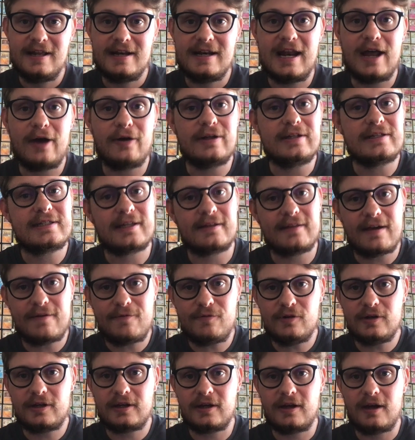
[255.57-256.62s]
Now, in South
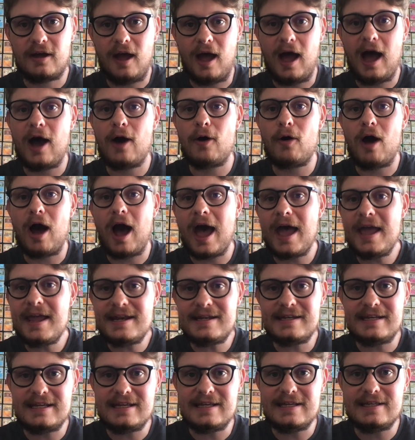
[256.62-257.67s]
Africa, our
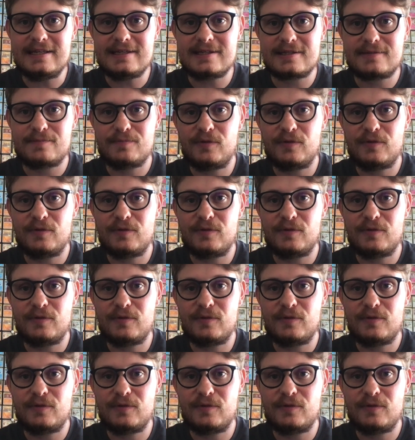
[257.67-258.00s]
IDs,